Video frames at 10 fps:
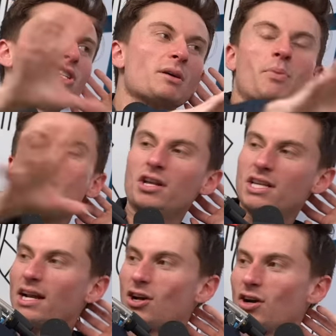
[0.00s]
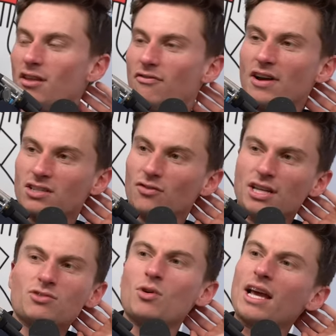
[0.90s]
just the parties. I didn't go to the festival.
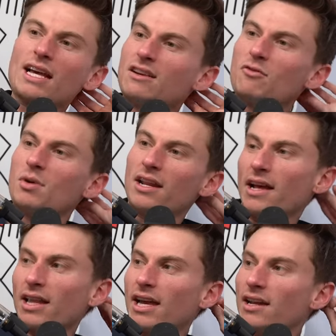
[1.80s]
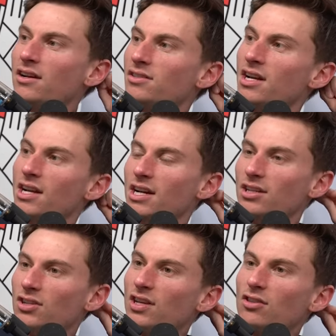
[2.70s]
That's what I guess everybody in LA does.
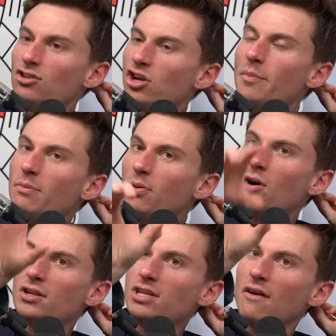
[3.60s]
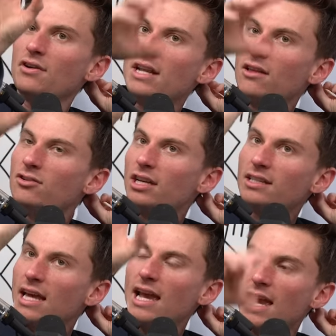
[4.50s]
It's like there's so many parties every day. There's like
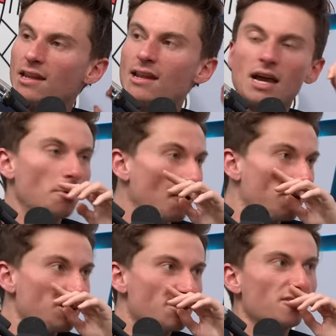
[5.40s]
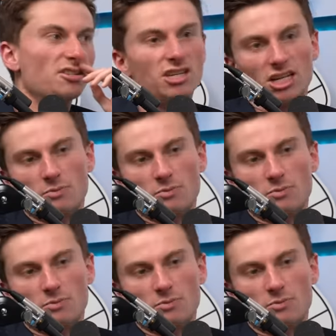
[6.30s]
day and night parties, and they're just like